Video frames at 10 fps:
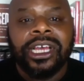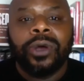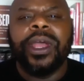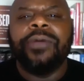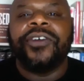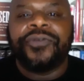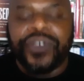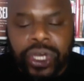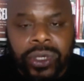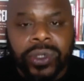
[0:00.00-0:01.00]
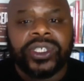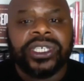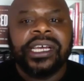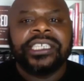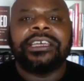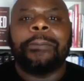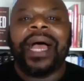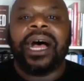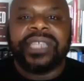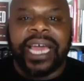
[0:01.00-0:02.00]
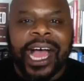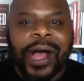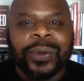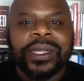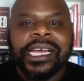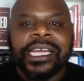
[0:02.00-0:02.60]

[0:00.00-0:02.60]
We refuse to bow down